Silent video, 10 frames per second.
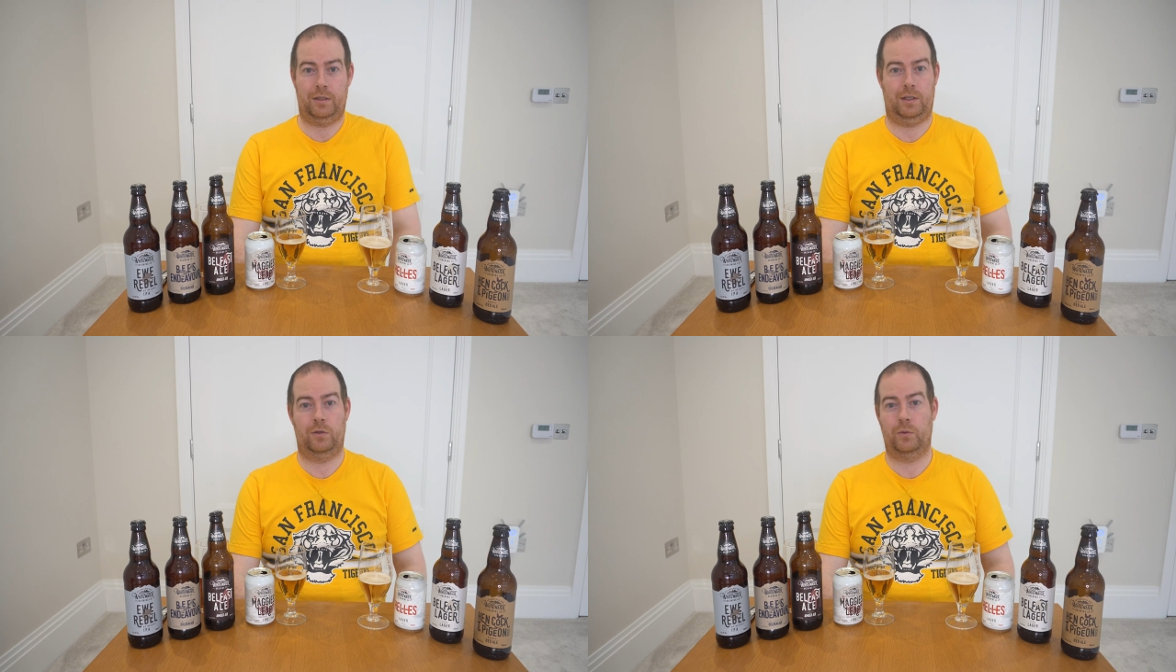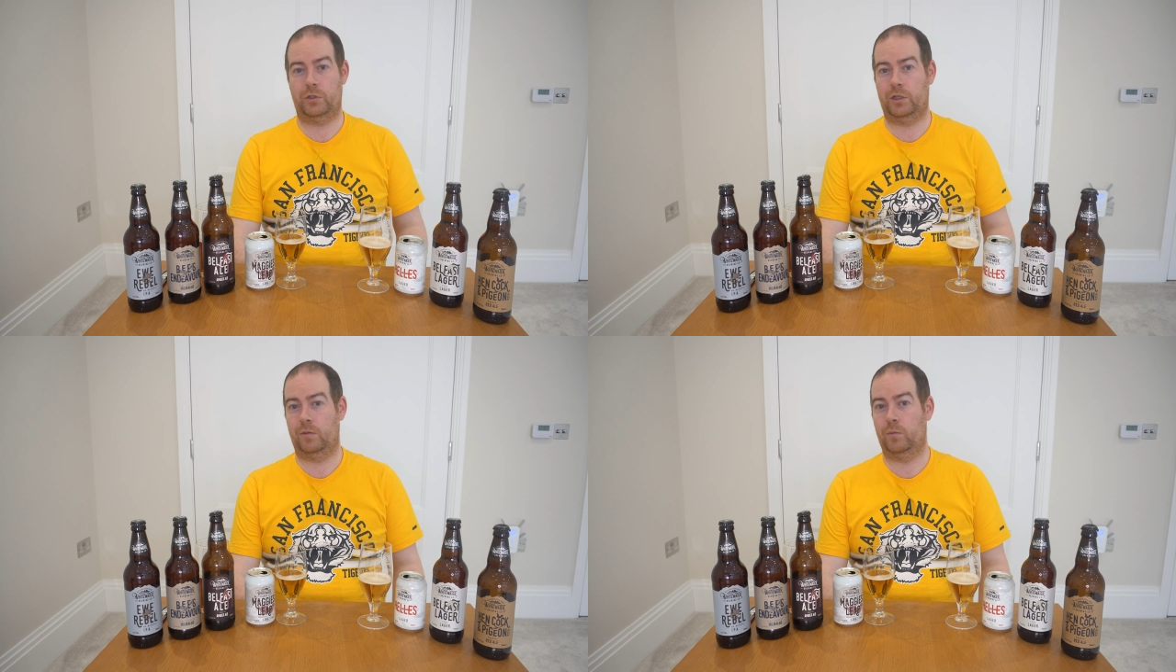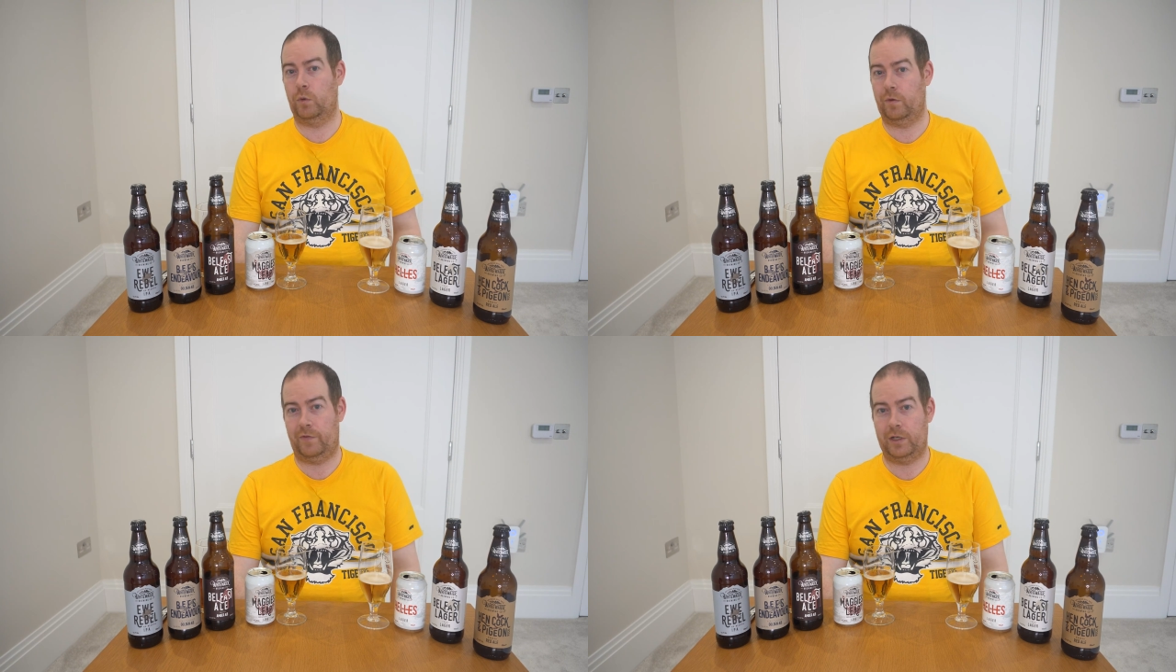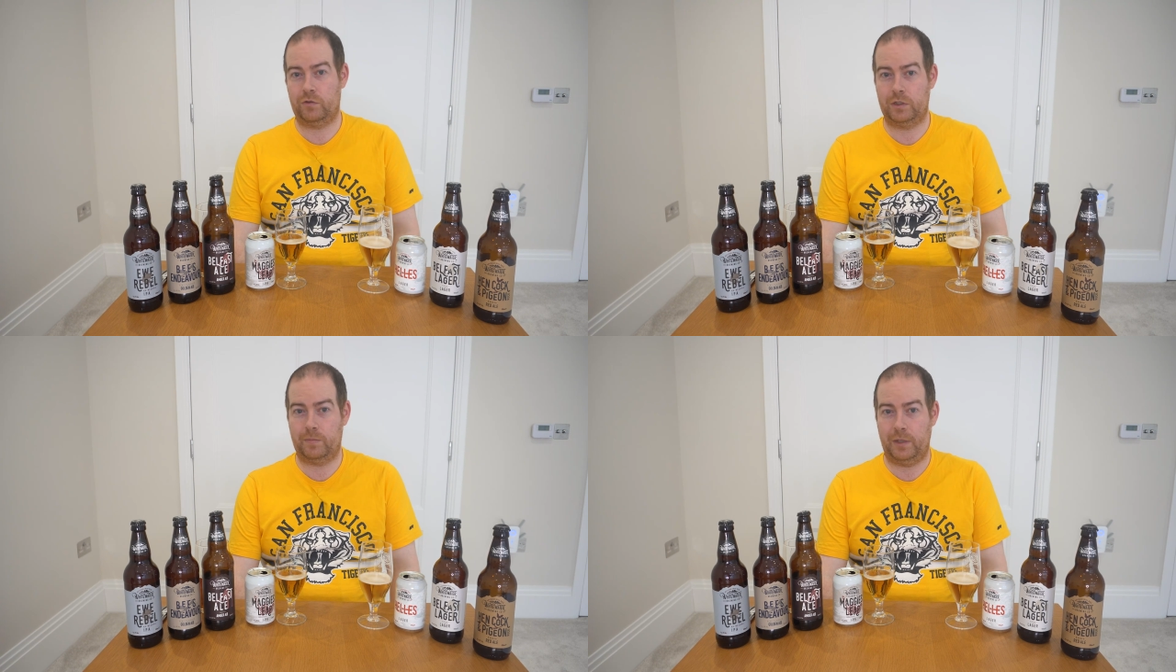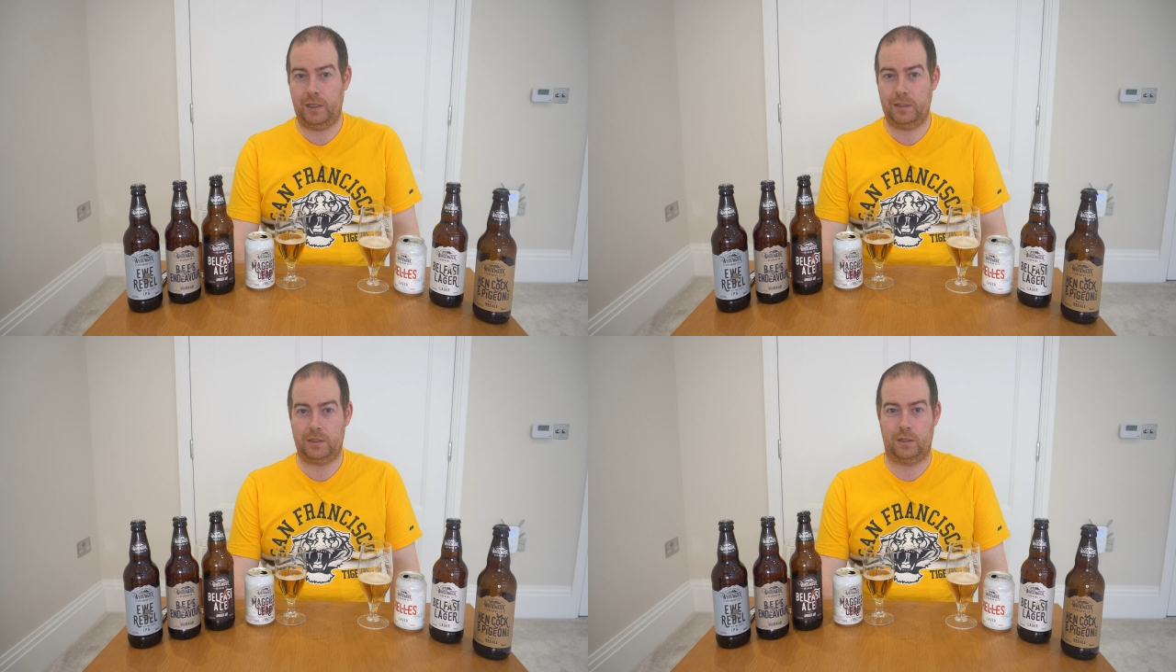then launching more adventurous
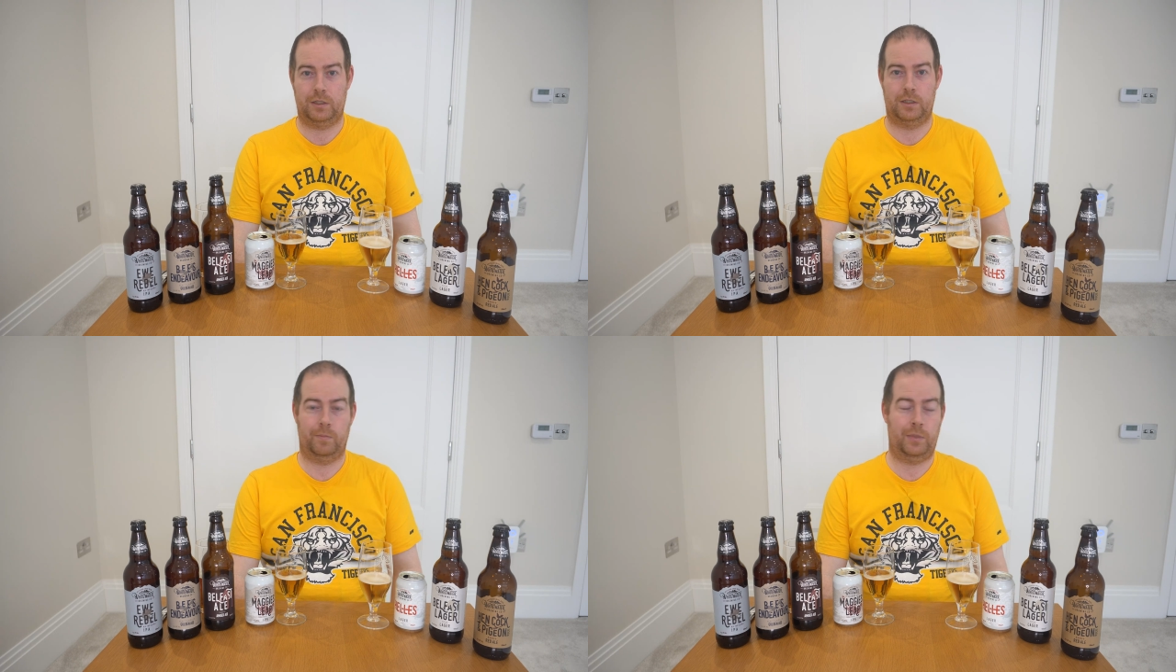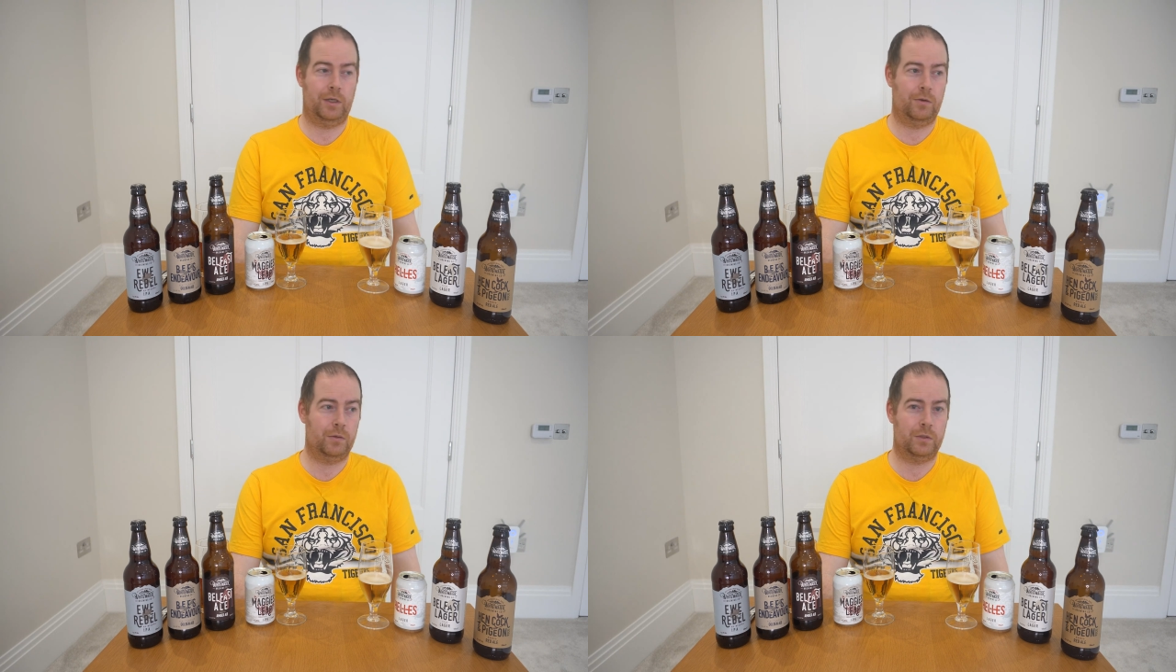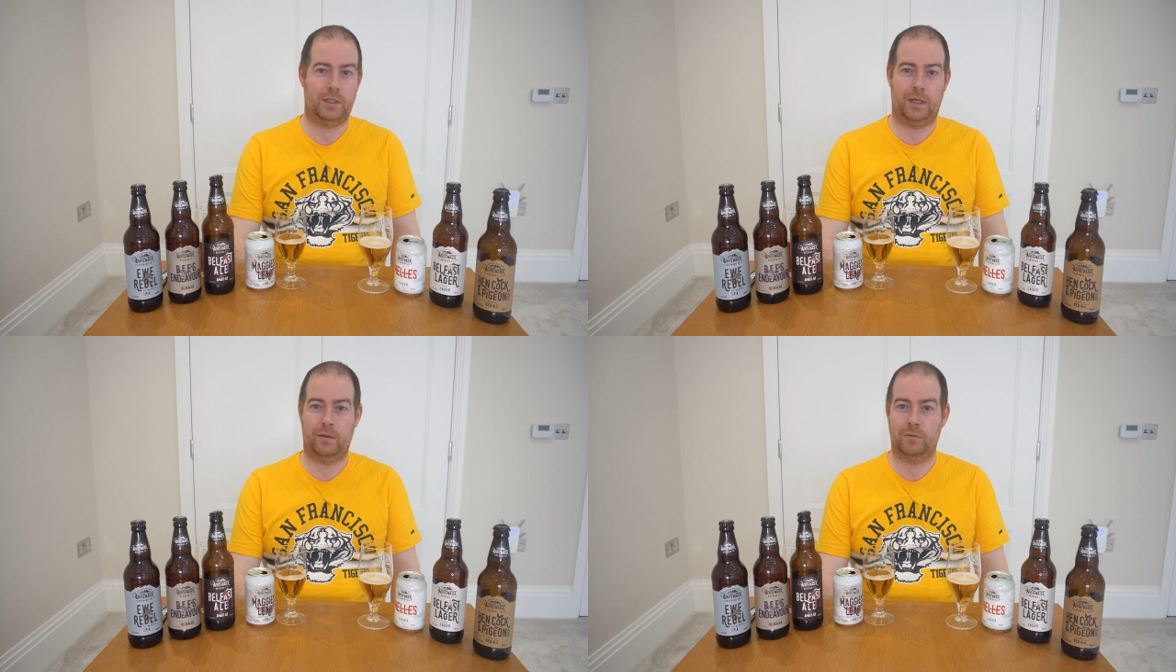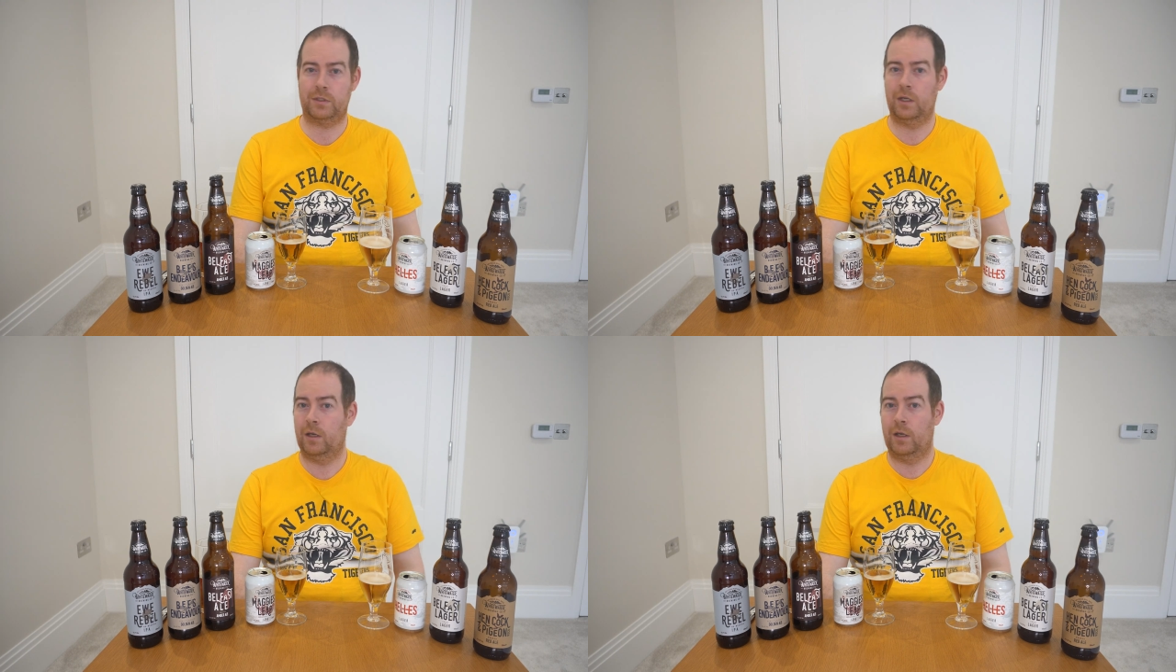beers such as Imperial Stouts,